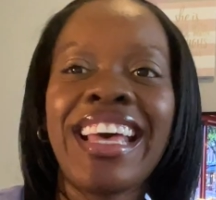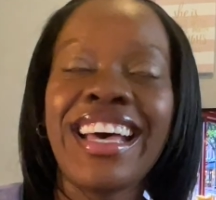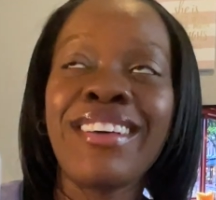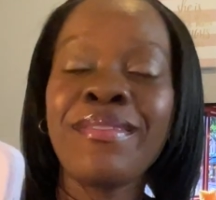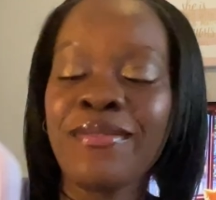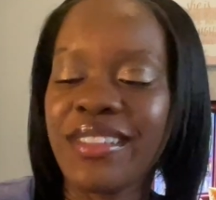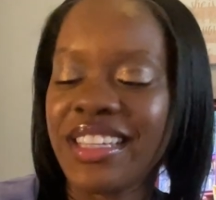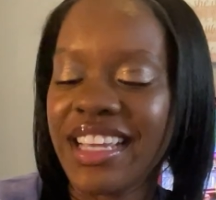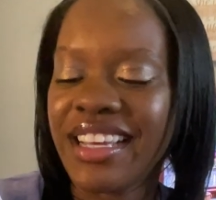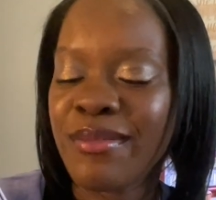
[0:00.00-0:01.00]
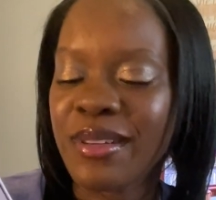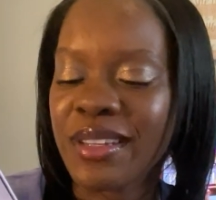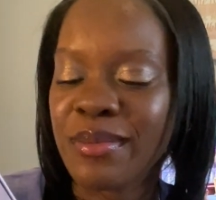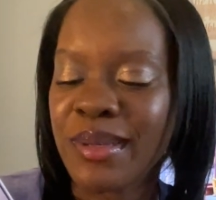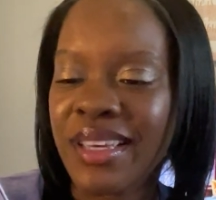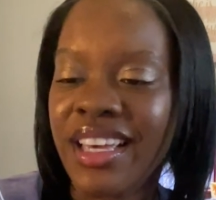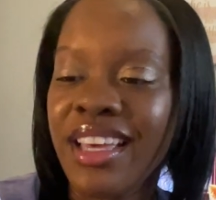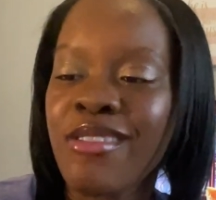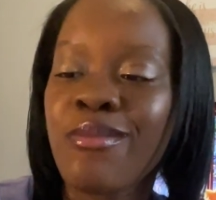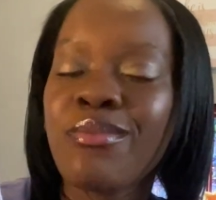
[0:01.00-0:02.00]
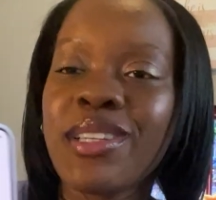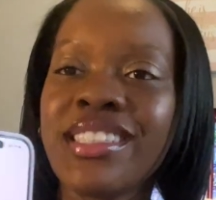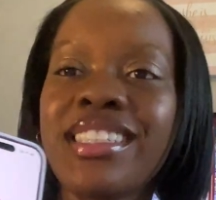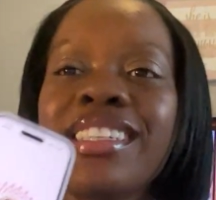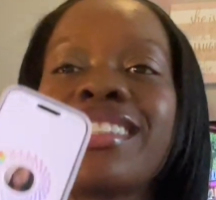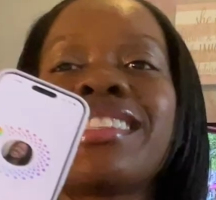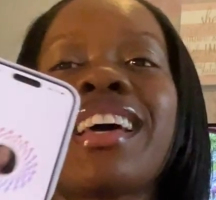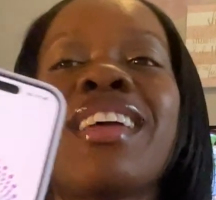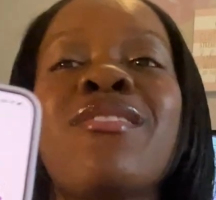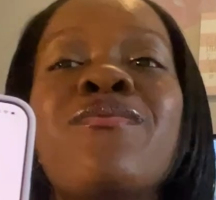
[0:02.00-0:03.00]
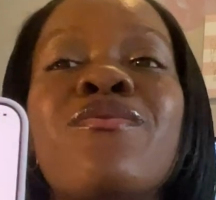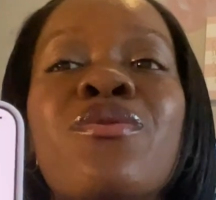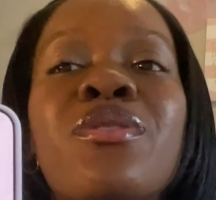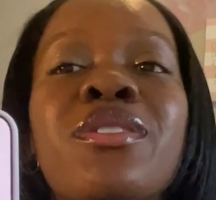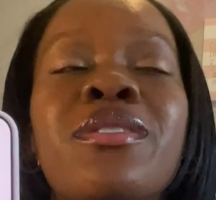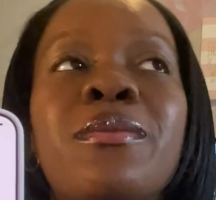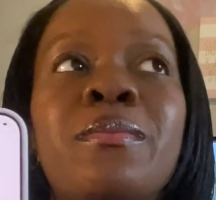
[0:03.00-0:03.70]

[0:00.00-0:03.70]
I think I'm gonna be most excited for